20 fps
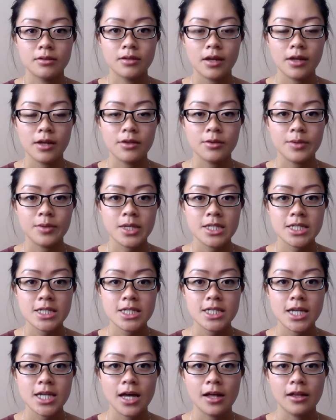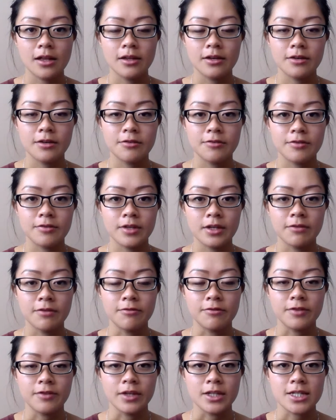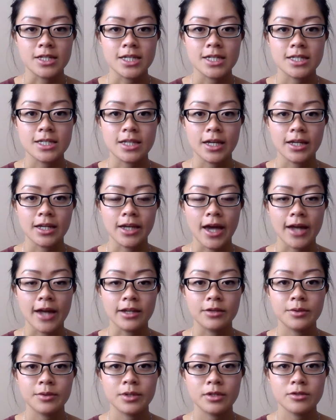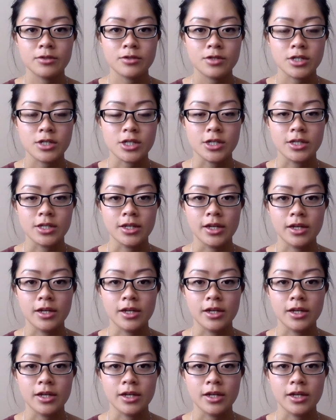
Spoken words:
Other ways to tell if an infant is getting adequate nutrition